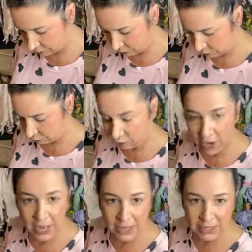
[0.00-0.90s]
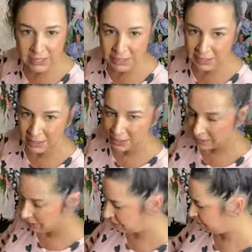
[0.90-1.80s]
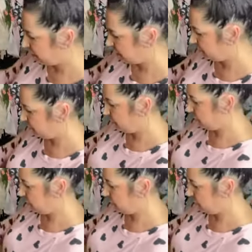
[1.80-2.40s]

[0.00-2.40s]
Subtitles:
with our friends, but we